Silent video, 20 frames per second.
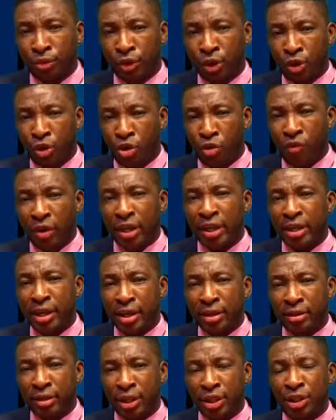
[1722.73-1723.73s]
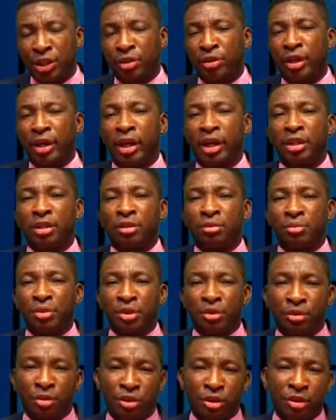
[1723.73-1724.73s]
Over the years, Nigeria has
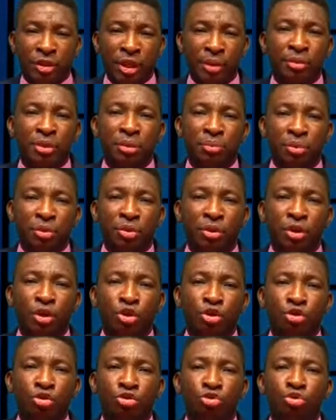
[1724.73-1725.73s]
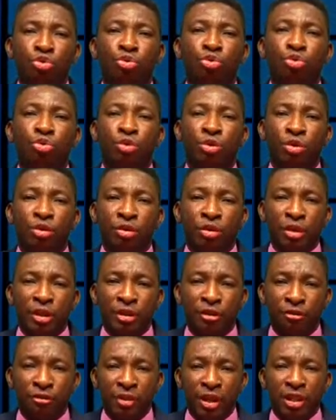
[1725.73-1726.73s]
been susceptible to
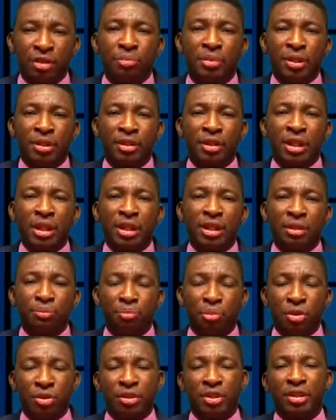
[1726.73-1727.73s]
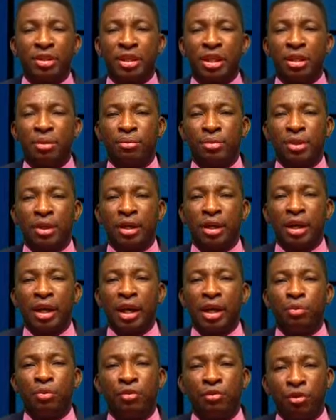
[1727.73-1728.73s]
investment schemes, Ponzi schemes,
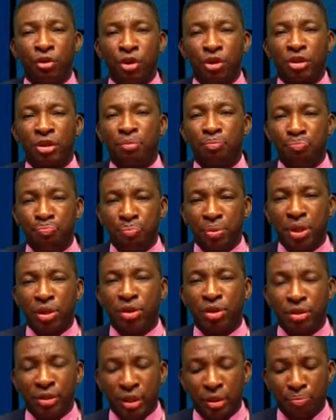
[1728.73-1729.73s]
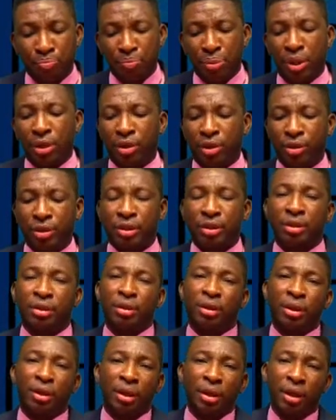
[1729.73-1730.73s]
and we've lost billions and billions.
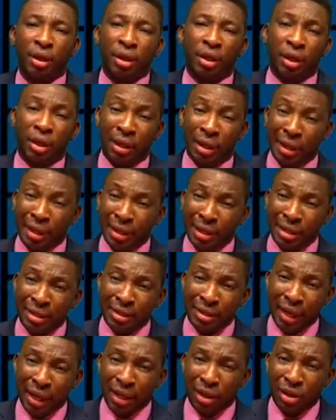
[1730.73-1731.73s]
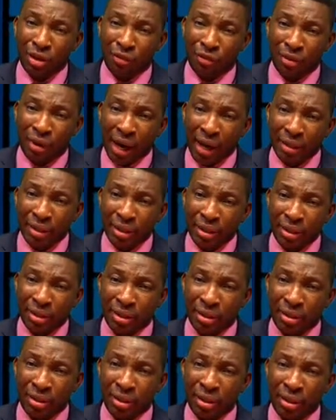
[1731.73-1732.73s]
In this cycle of
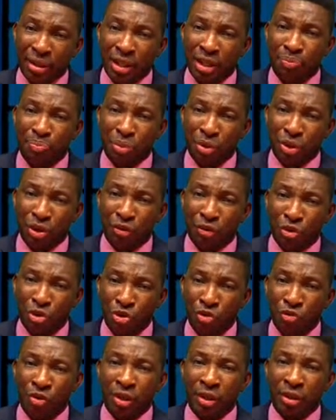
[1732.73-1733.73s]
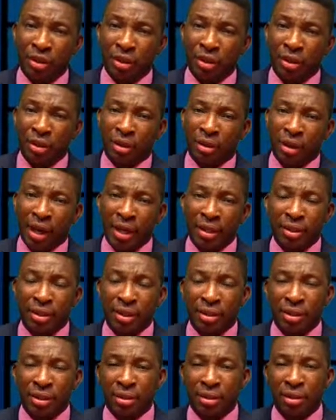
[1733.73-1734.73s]
crisis, in this period of the COVID
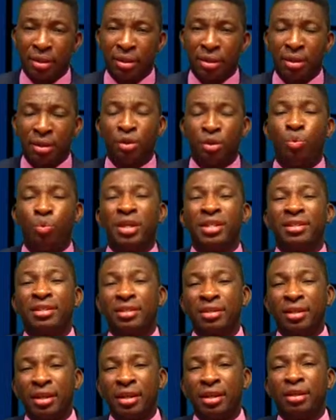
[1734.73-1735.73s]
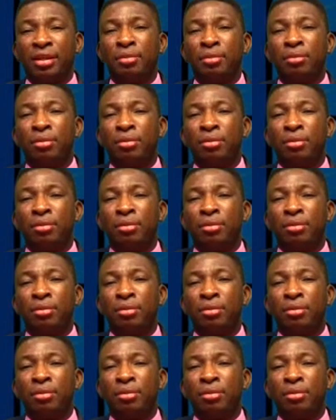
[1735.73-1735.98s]
crisis, we're seeing